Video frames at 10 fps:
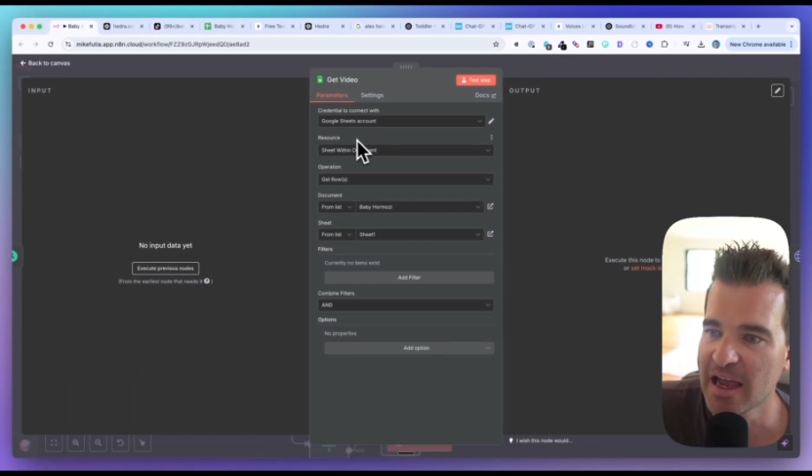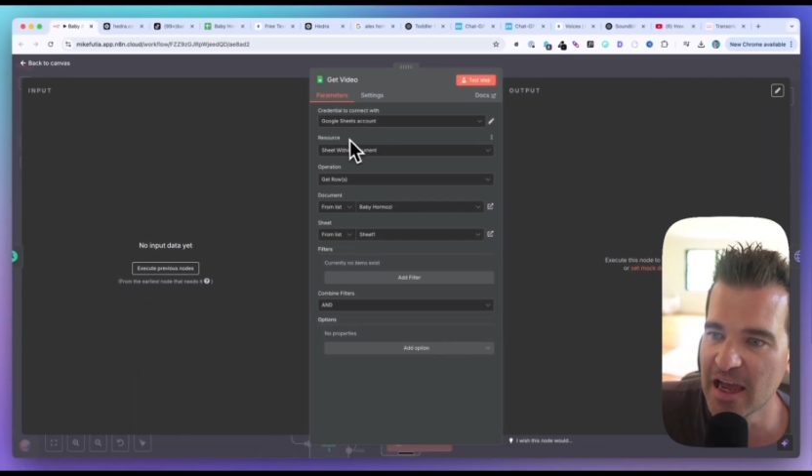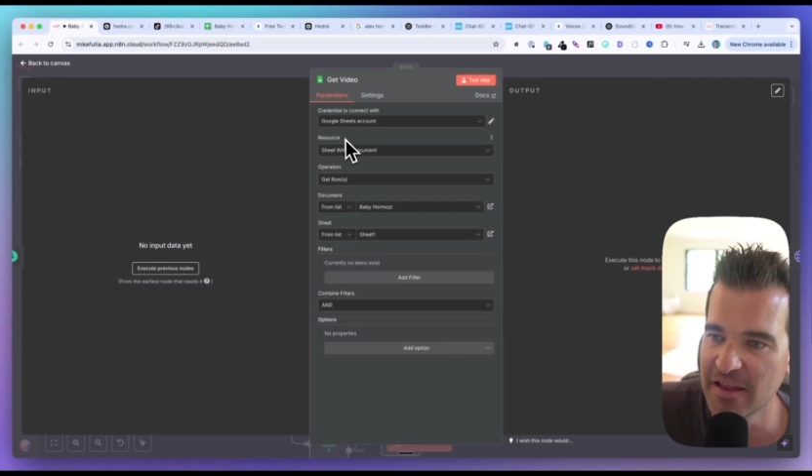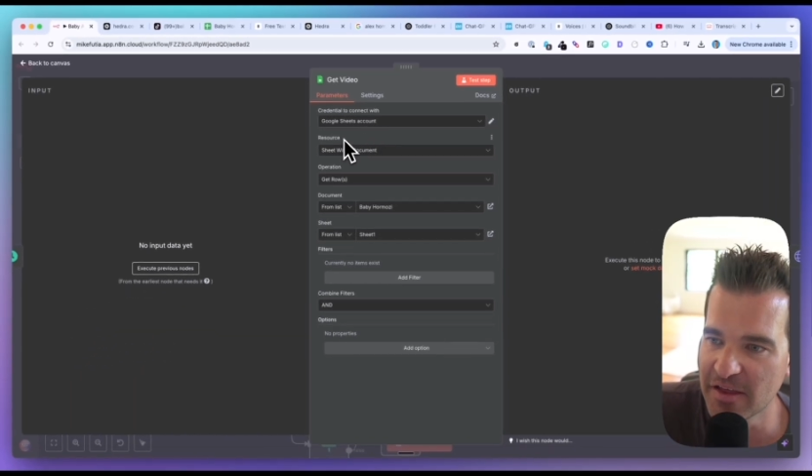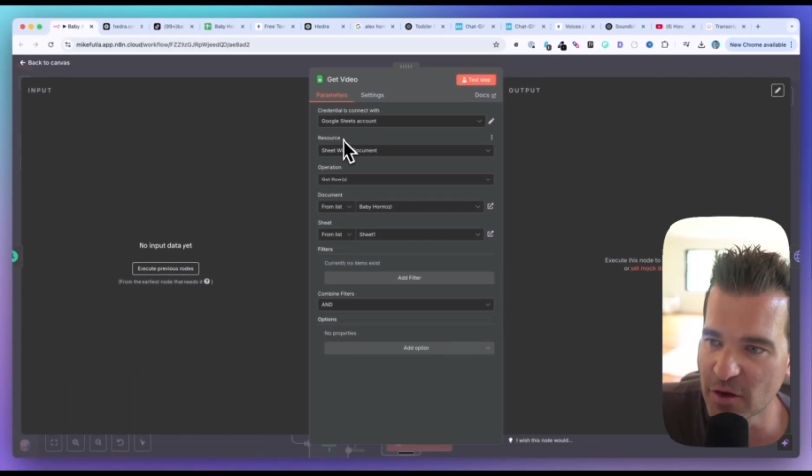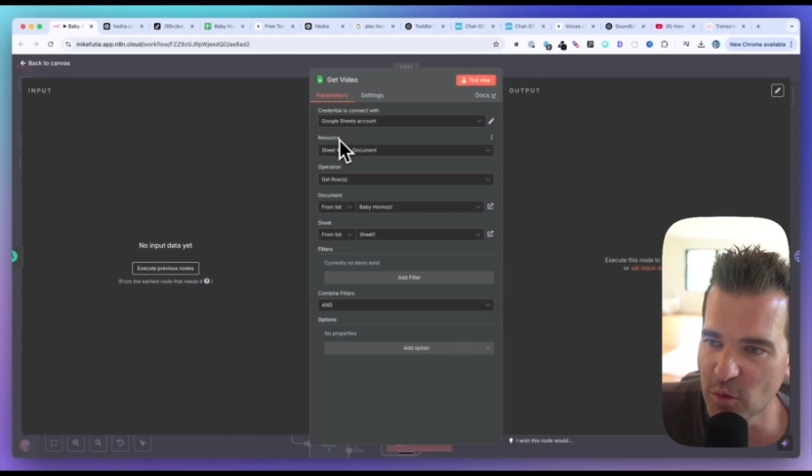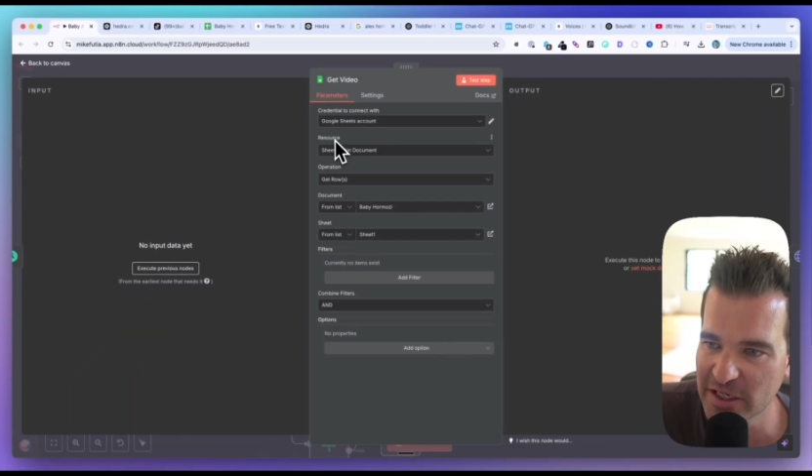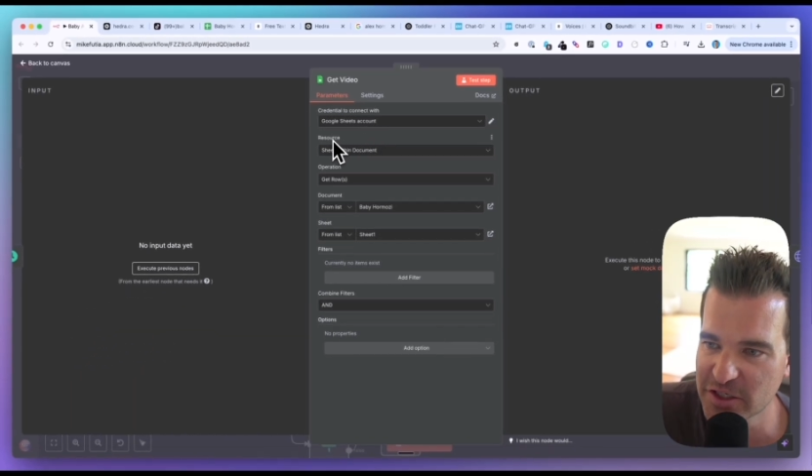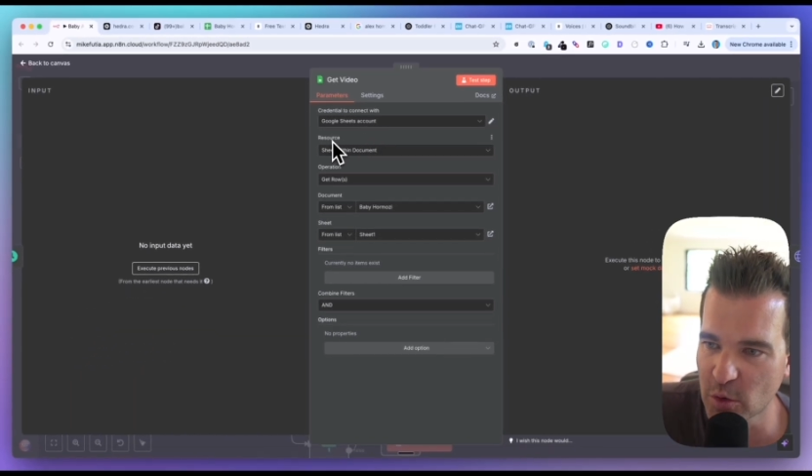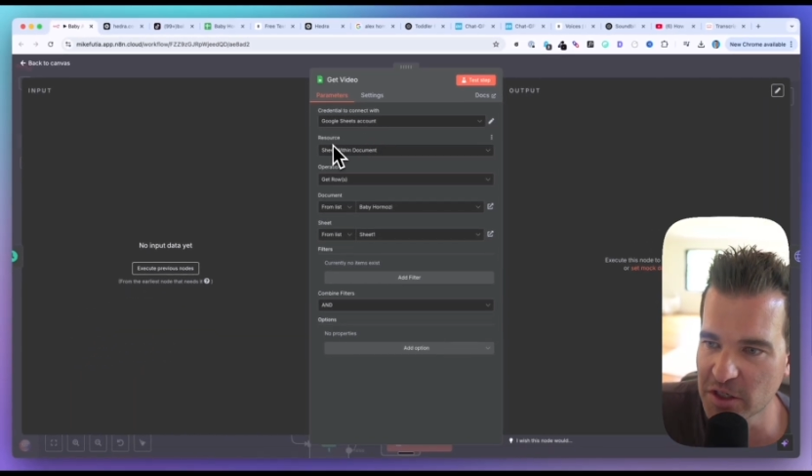And then the
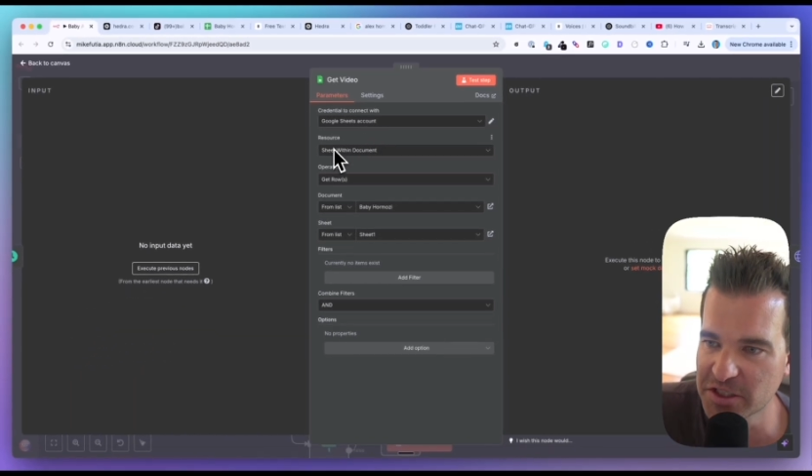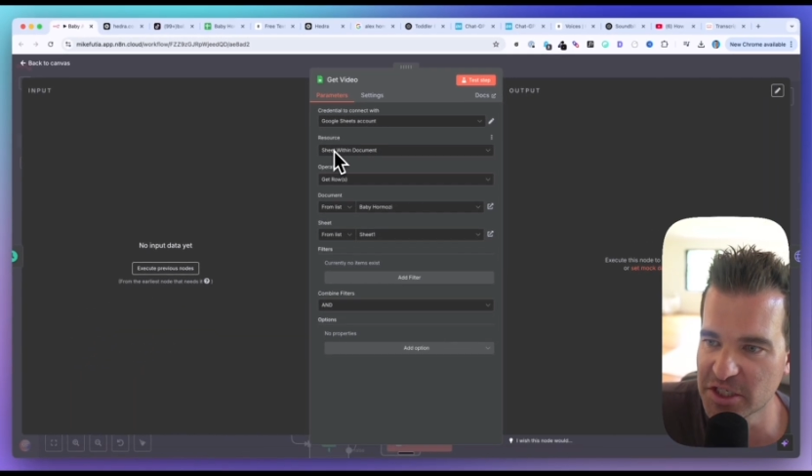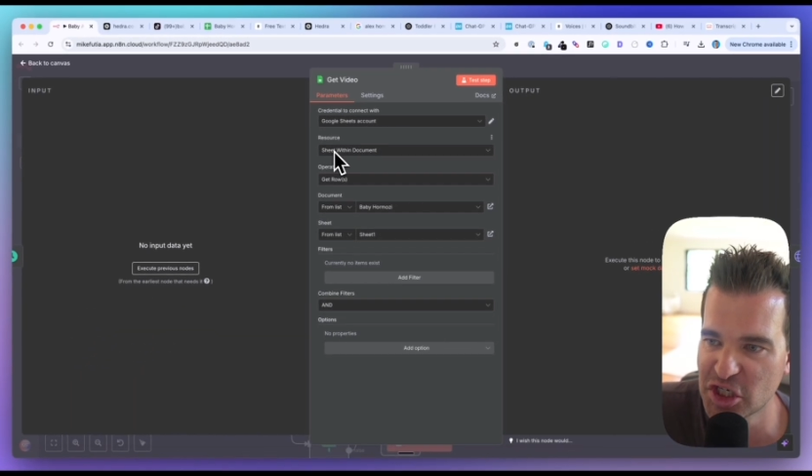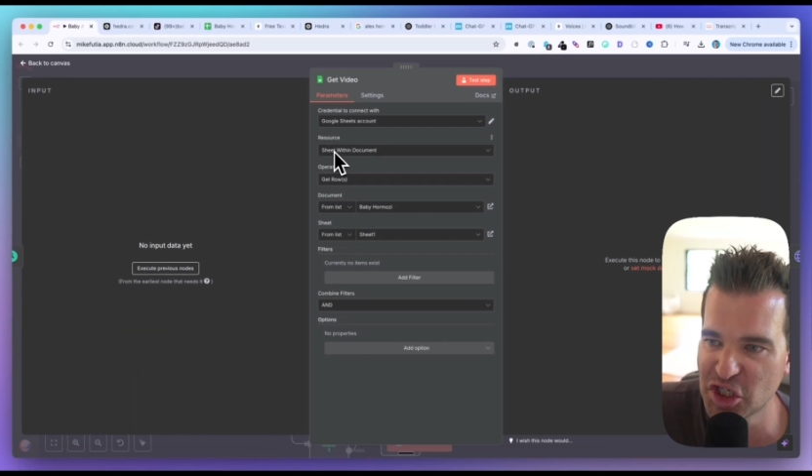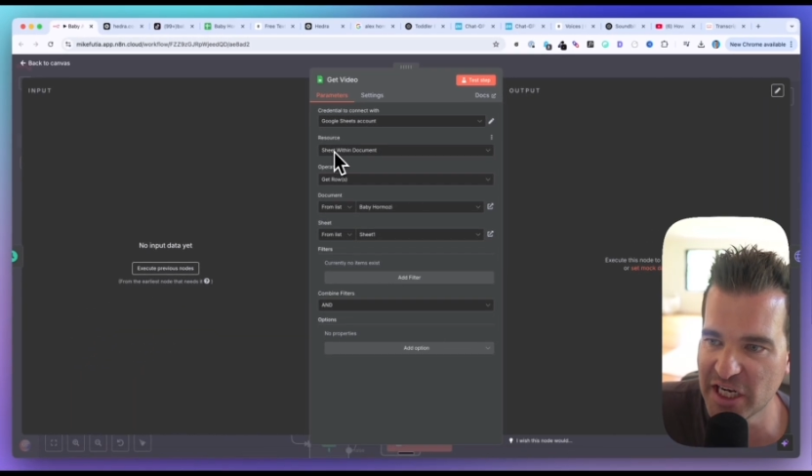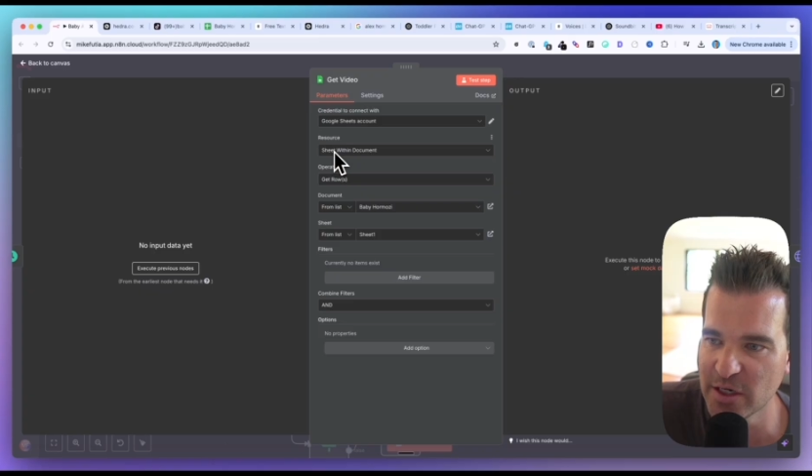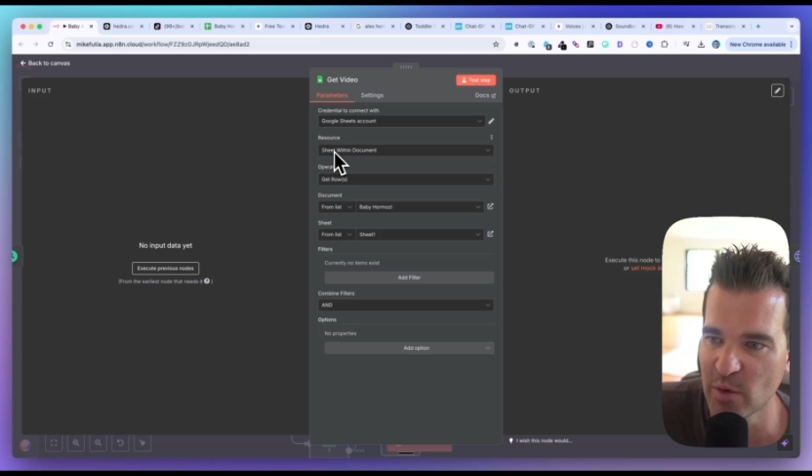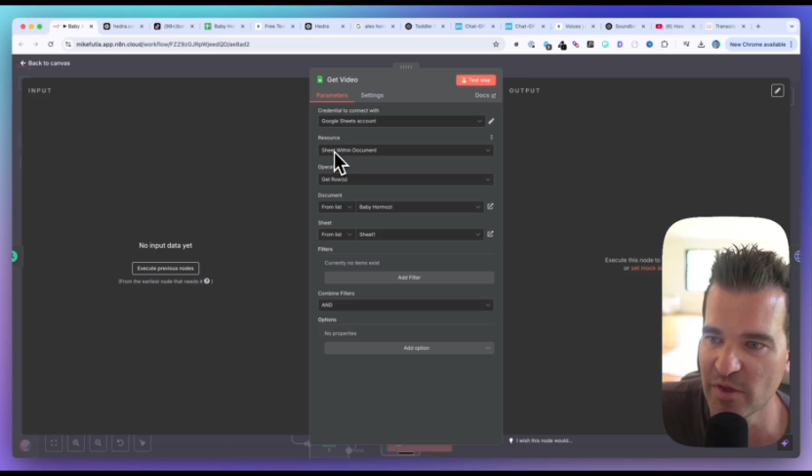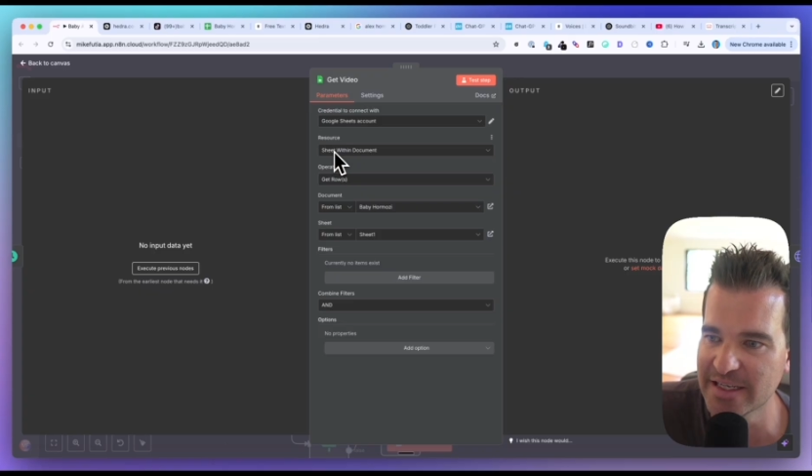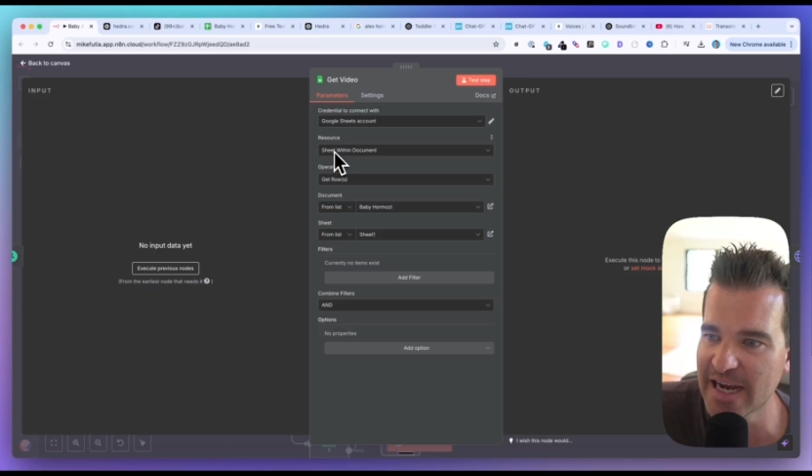resources sheet
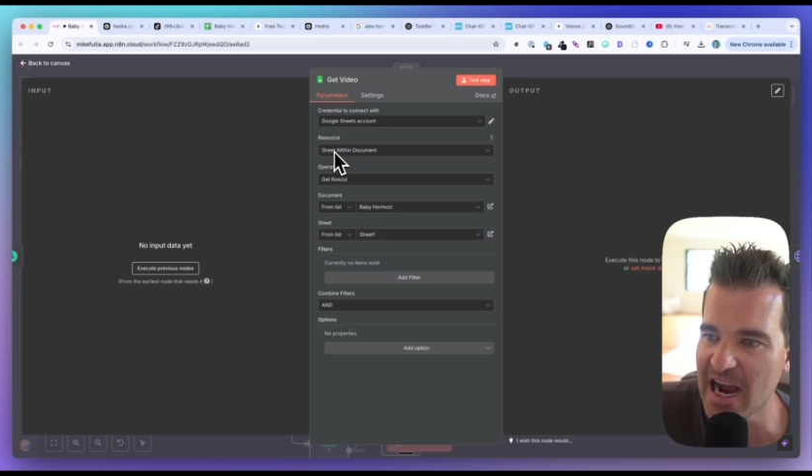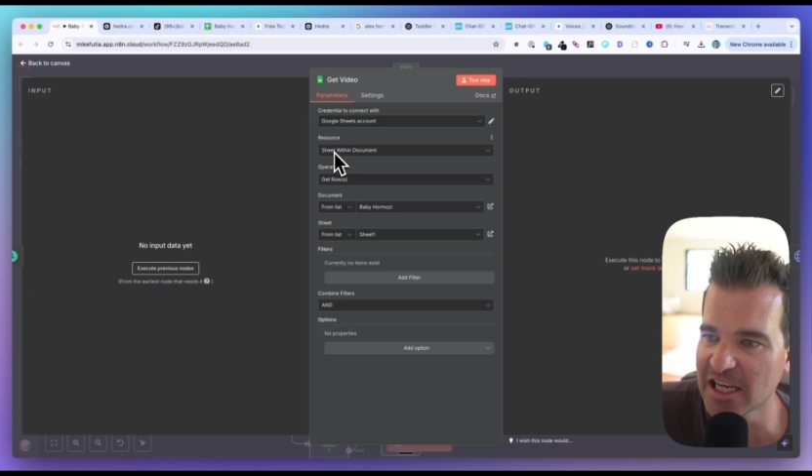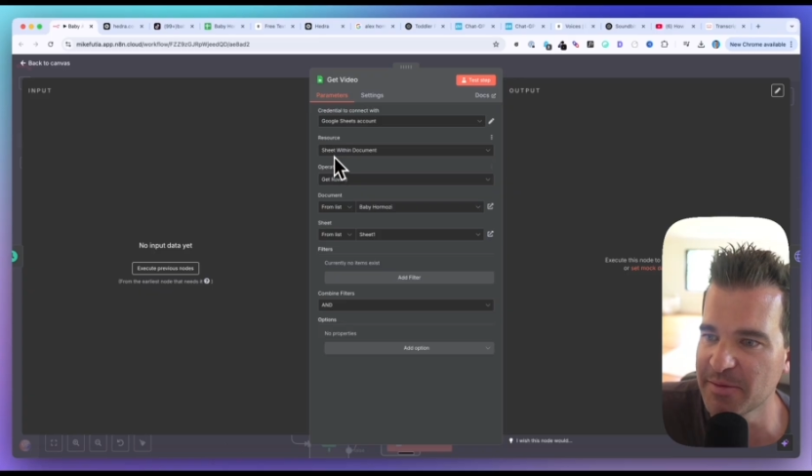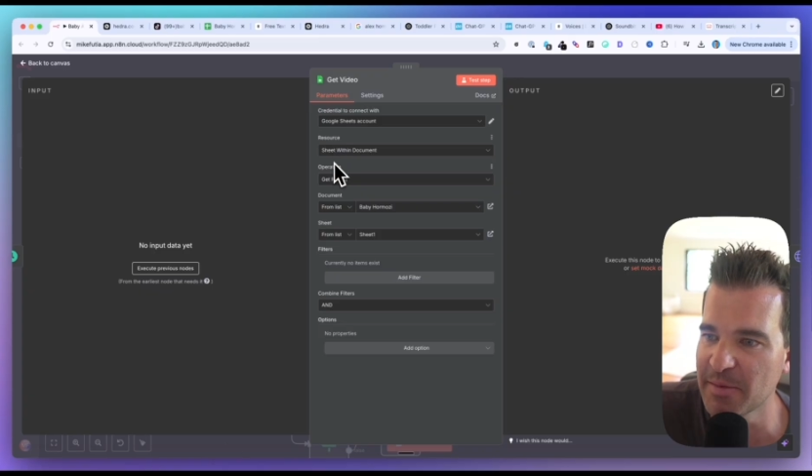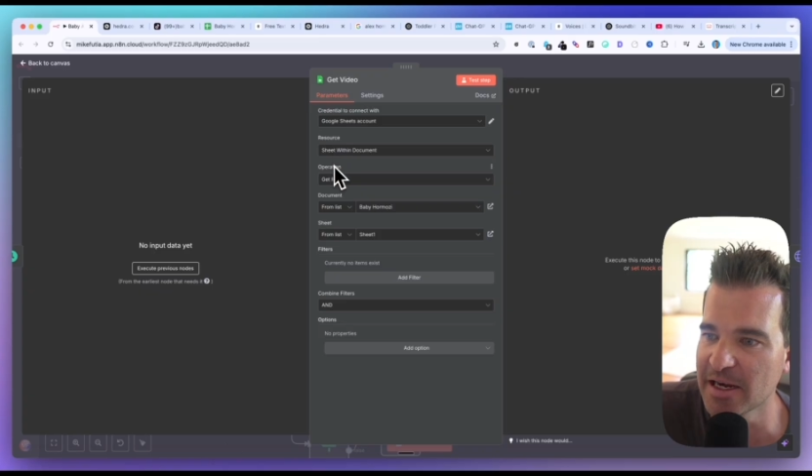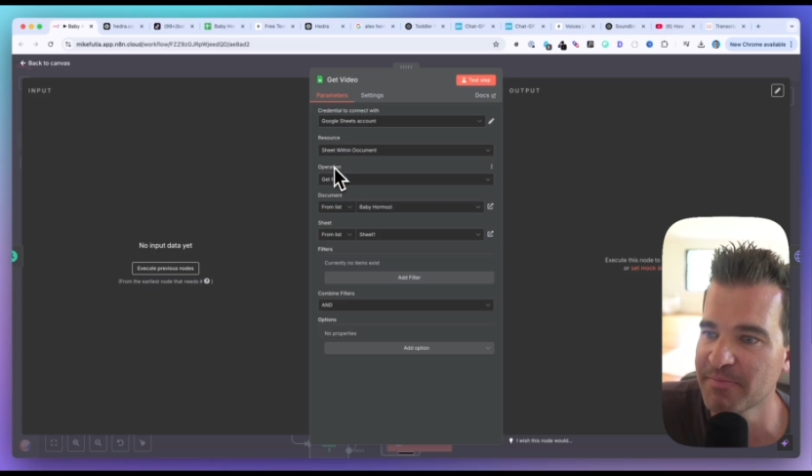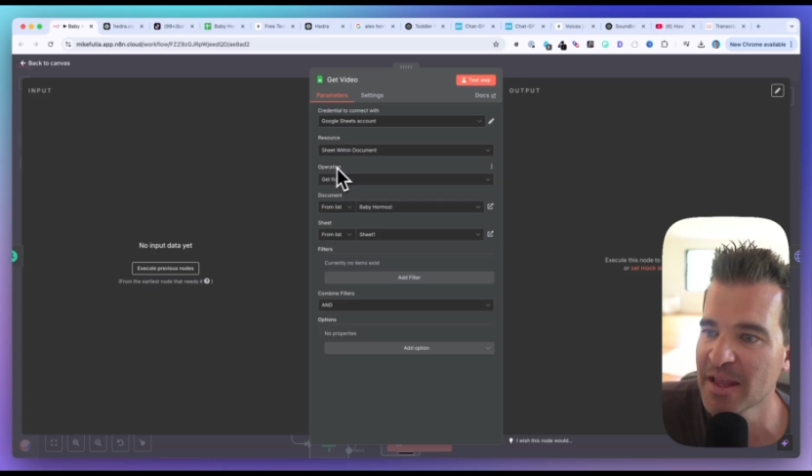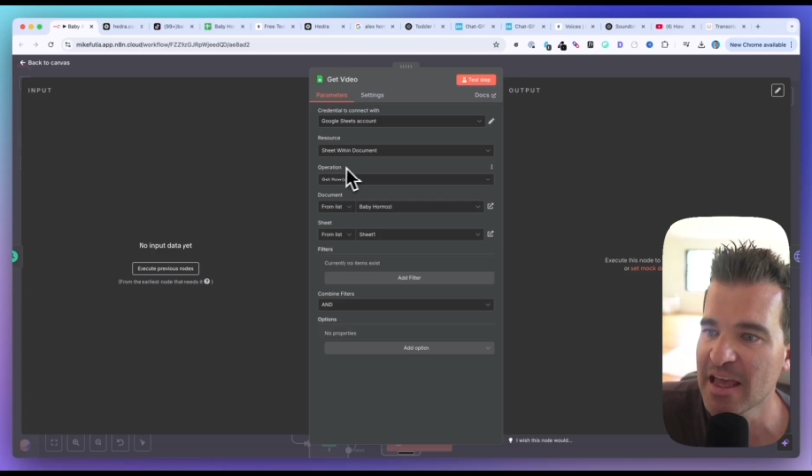within document.